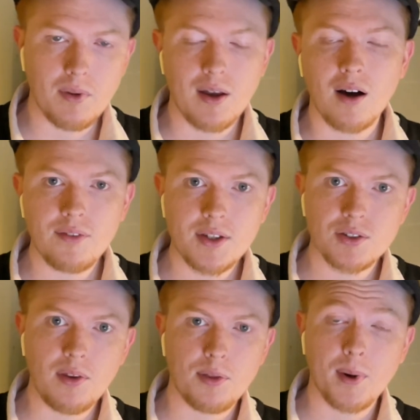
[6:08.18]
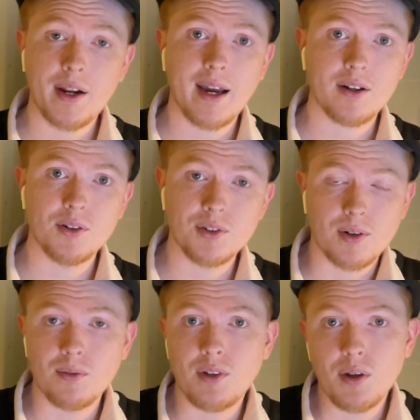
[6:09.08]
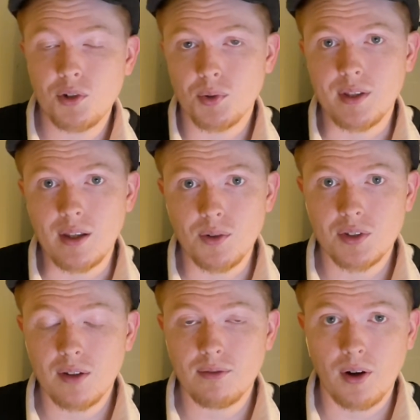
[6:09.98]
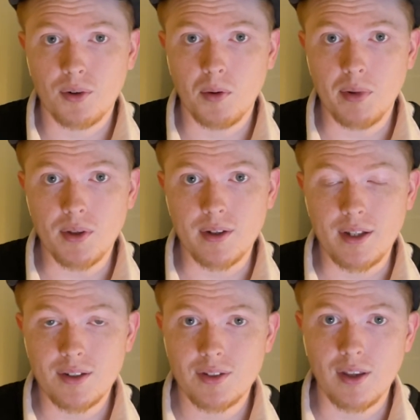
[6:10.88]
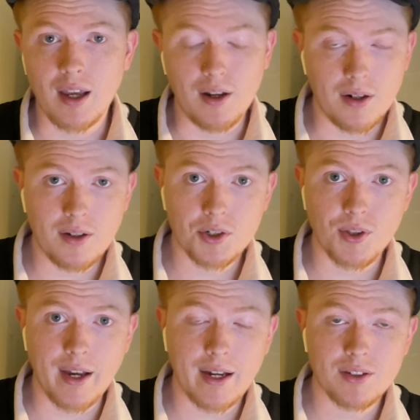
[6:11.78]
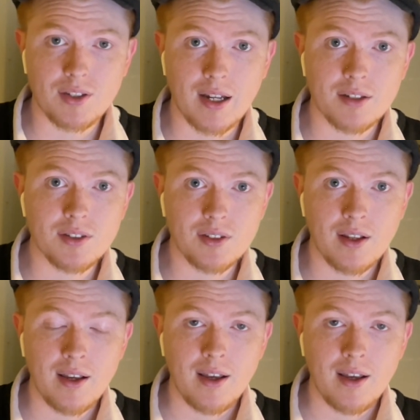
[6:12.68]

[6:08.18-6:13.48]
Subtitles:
Obviously, threat actors aren't usually using vulnerabilities to gain initial access.